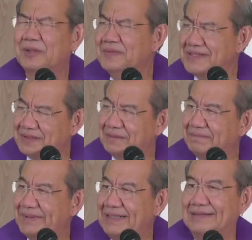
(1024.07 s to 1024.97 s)

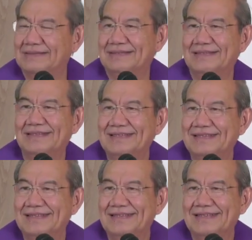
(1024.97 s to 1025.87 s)
compare.
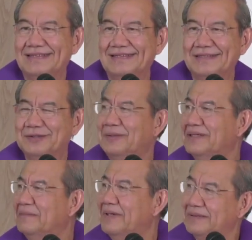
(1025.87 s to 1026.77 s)
They talk
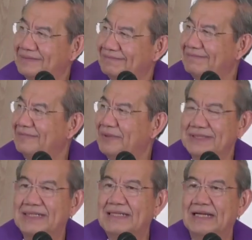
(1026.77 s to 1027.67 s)
about what
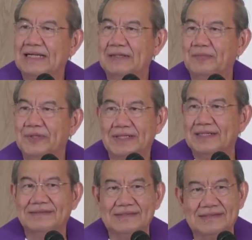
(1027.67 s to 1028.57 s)
they have, what
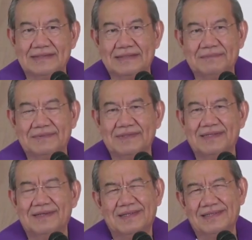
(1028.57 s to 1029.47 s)
others have.
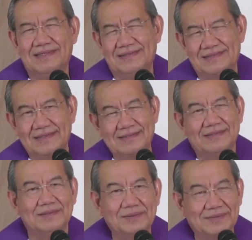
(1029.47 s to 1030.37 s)
Is that
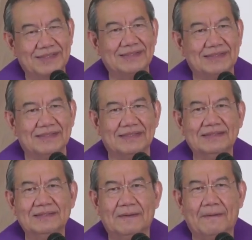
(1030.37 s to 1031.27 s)
so necessary?
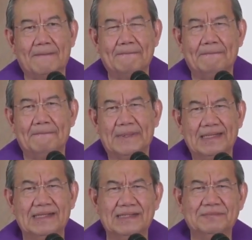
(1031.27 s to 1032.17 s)

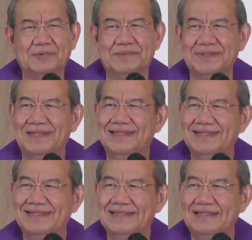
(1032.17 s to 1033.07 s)
Kailangan po ba yun?
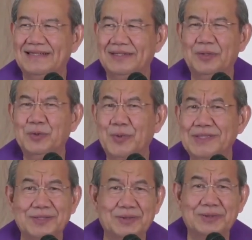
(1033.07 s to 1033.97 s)
Don't waste your
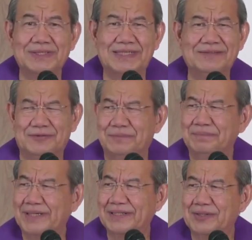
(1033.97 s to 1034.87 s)
whole life
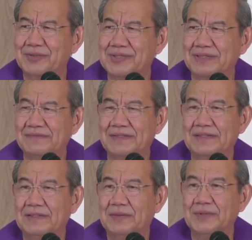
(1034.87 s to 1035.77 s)
comparing yourself
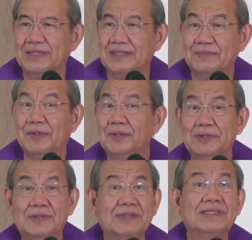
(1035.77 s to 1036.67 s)
with that. For all you know,
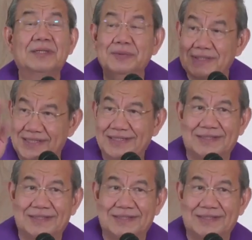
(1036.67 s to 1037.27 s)
they don't care